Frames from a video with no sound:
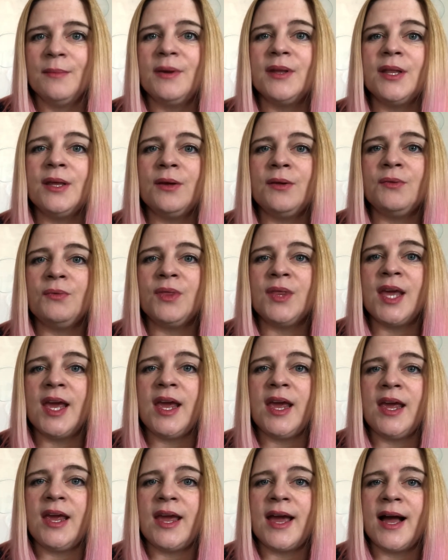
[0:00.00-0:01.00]
But
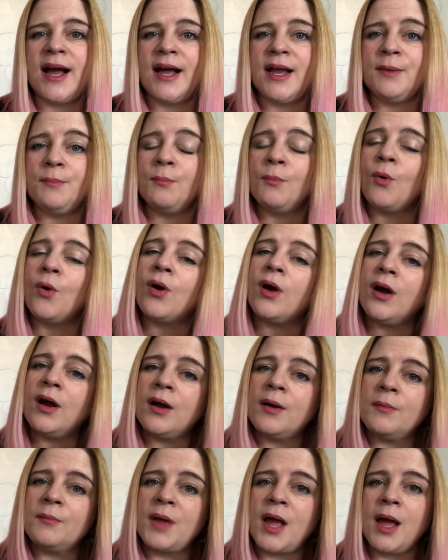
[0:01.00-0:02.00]
they had
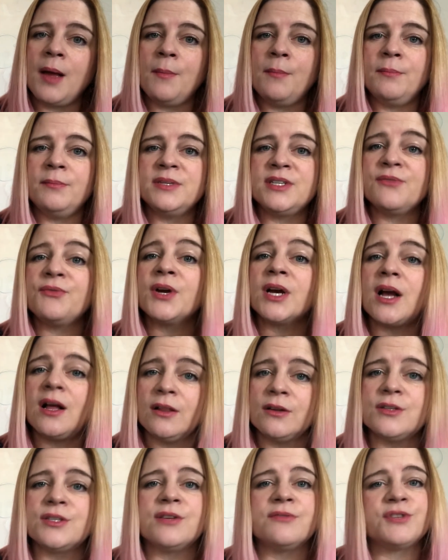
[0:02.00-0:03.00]
more different
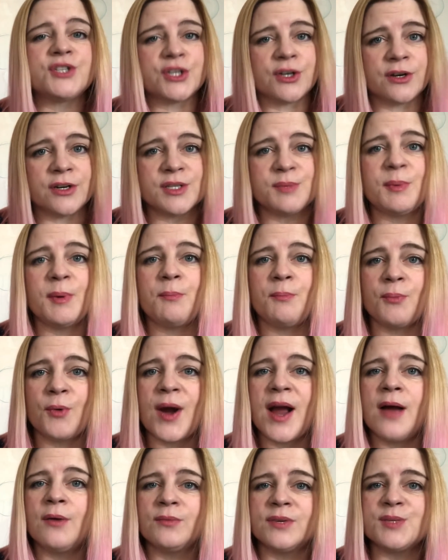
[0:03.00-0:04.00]
colors of sugars, but
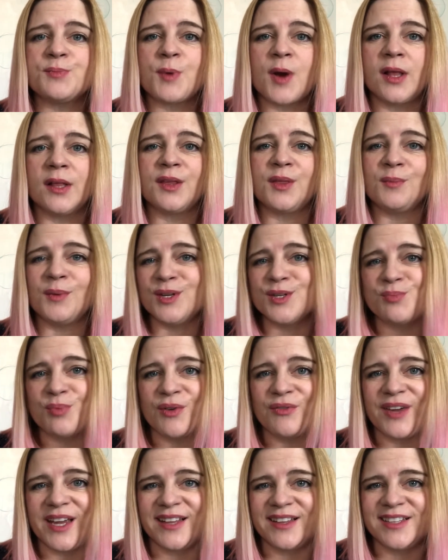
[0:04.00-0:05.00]
brown was probably the most
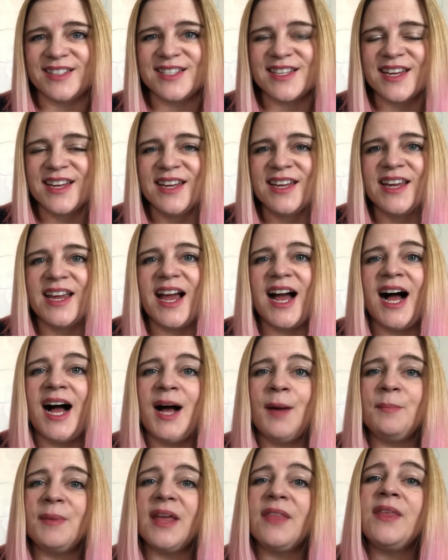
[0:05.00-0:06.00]
prevalent.
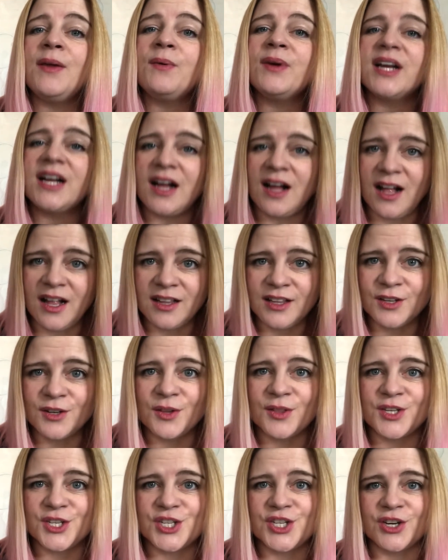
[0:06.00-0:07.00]
And they would
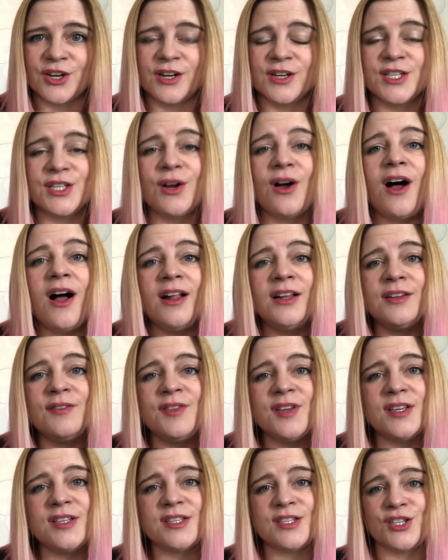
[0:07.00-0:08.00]
color the sugar. So all
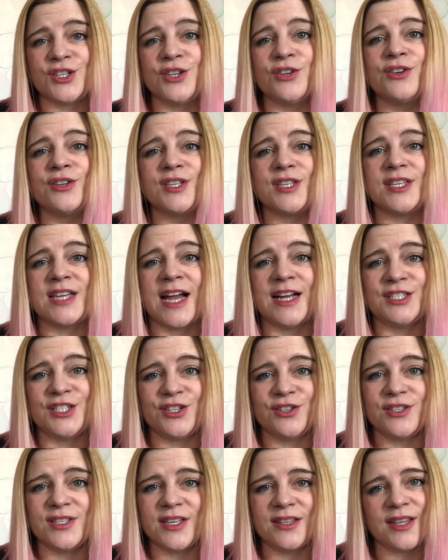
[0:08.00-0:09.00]
of these sugar
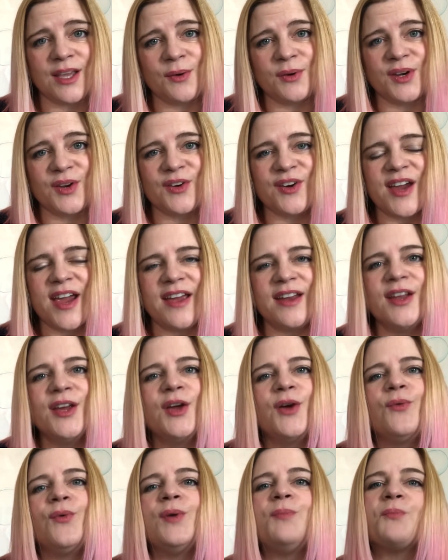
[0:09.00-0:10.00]
statues that they would create
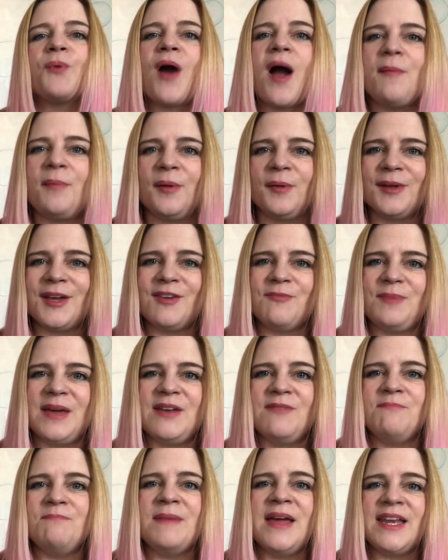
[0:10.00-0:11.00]
would probably have
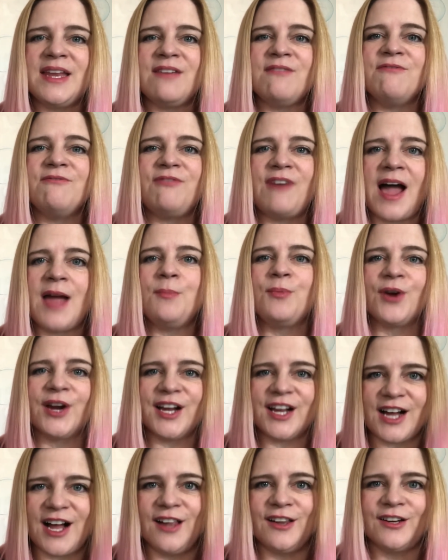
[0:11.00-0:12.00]
been many
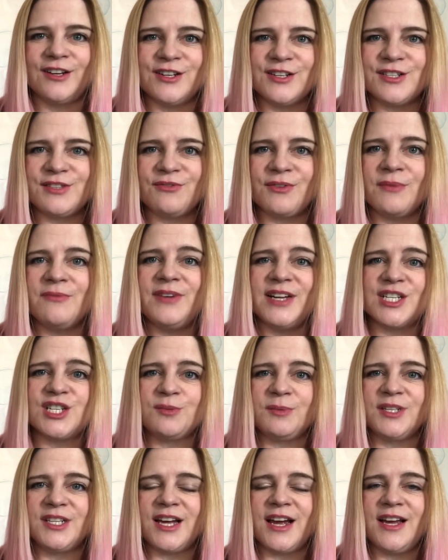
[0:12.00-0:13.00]
vibrant colors from
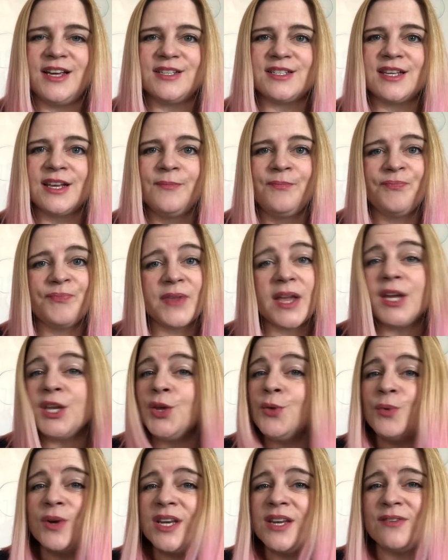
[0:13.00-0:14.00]
vegetable dyes.
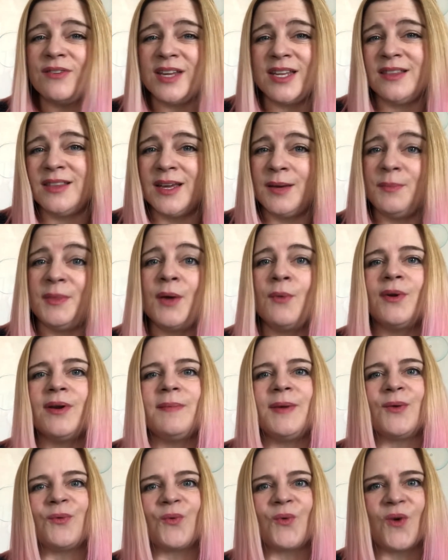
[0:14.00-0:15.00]
And you wouldn't have eaten them. They would
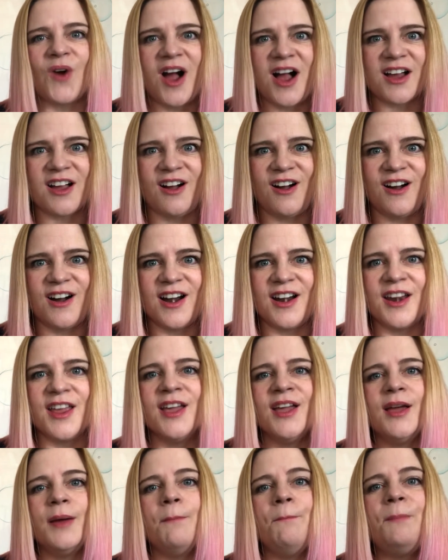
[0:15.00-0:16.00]
have been rock
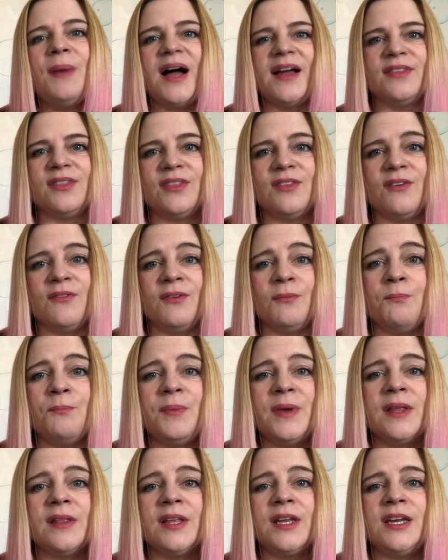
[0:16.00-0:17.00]
hard. But the
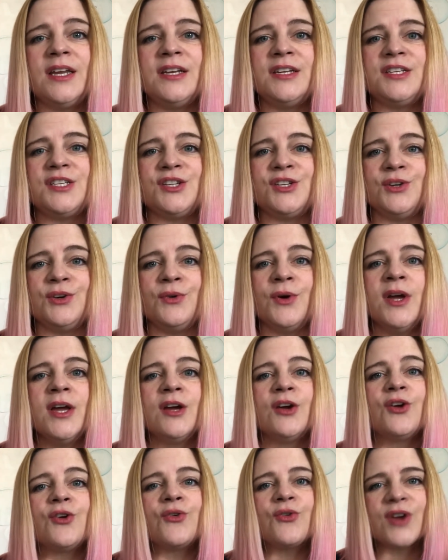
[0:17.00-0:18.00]
ability to
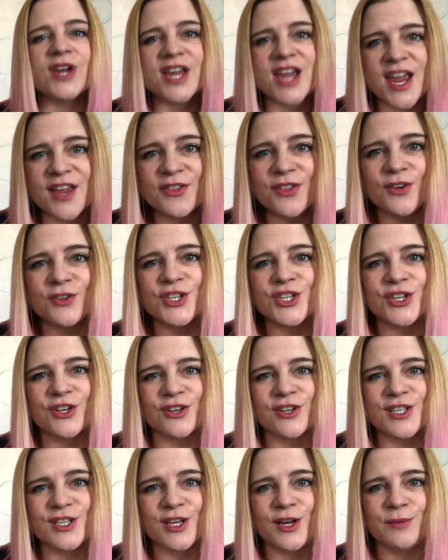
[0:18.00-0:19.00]
create those
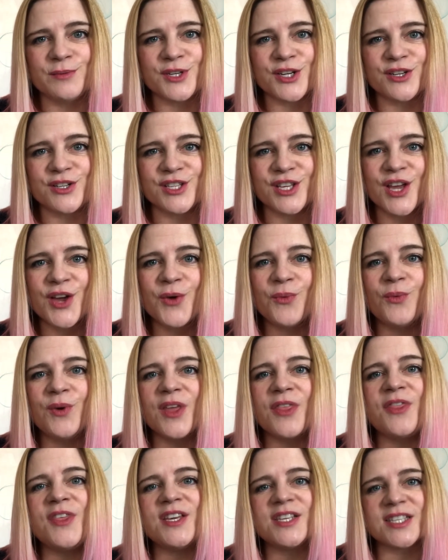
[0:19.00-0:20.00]
sugar sculptures
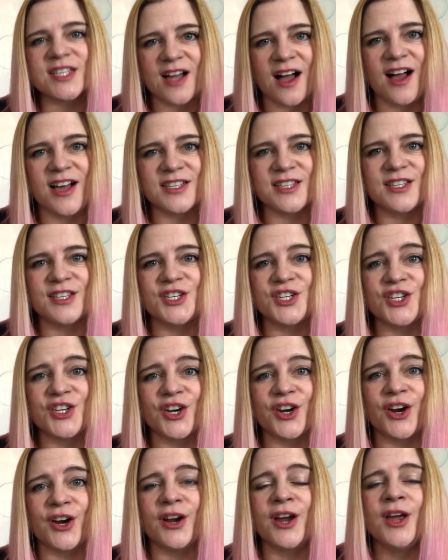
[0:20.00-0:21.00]
with this costly
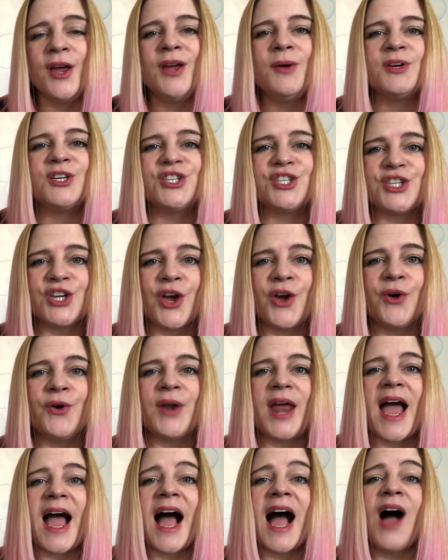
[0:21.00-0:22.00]
sugar
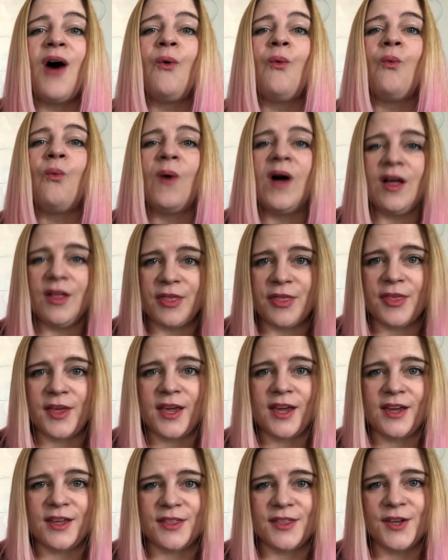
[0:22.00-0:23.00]
showed how
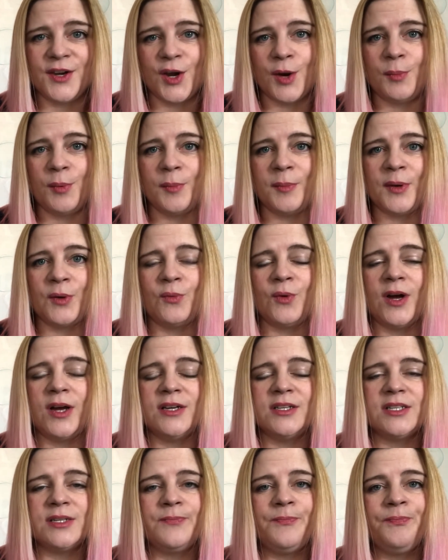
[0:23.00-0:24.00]
wealthy the nobleman
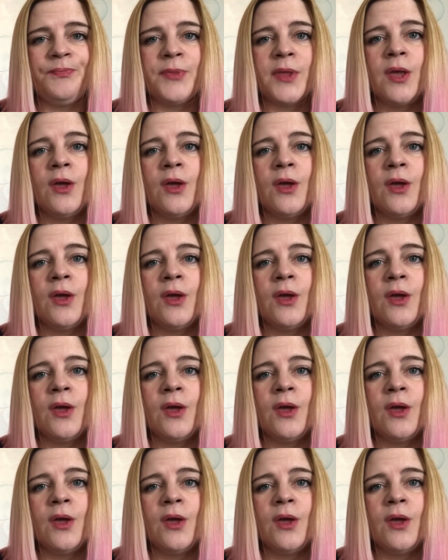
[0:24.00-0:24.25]
was.